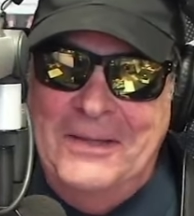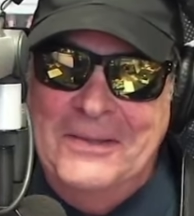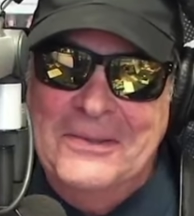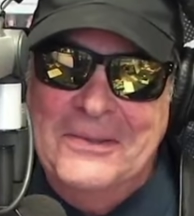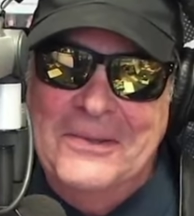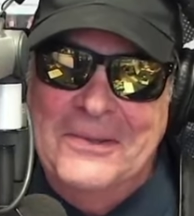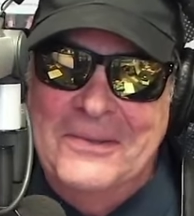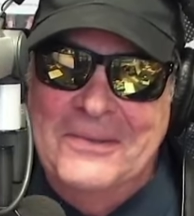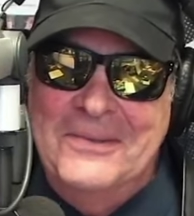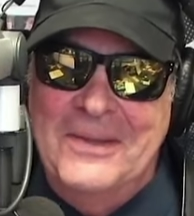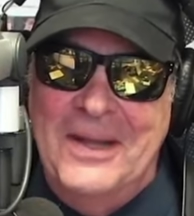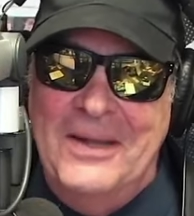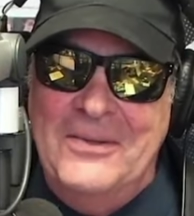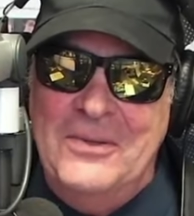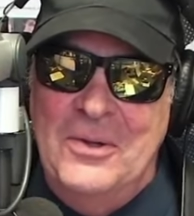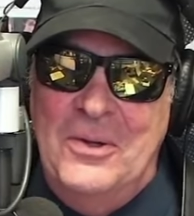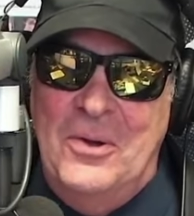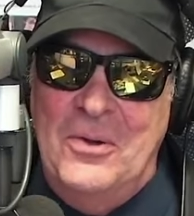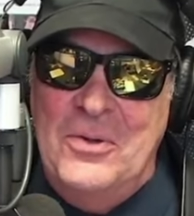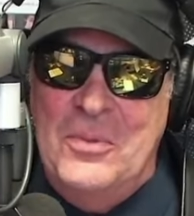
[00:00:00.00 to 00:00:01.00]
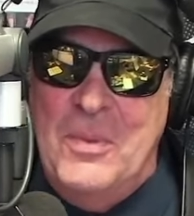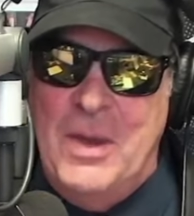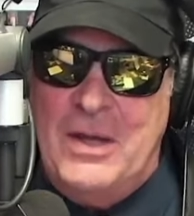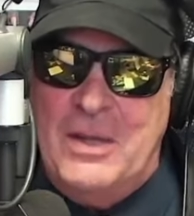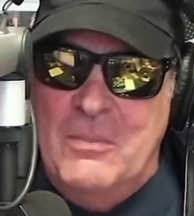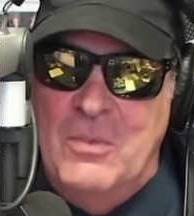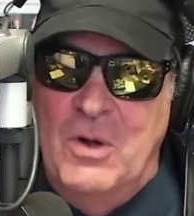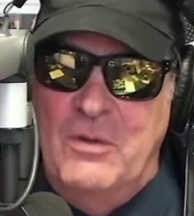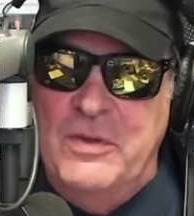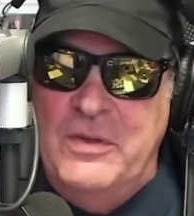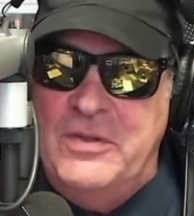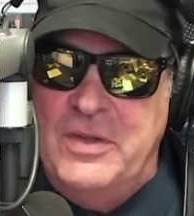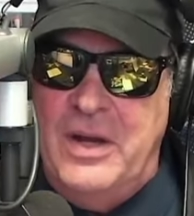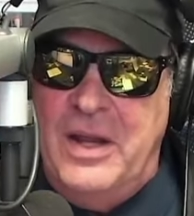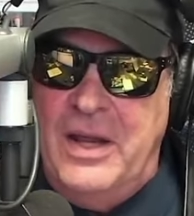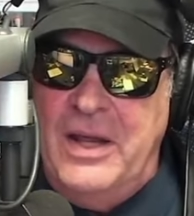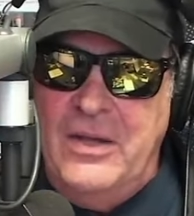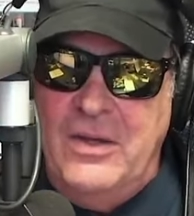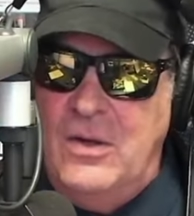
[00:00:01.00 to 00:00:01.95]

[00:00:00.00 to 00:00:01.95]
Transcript: Right. That, you know, you make a movie today, you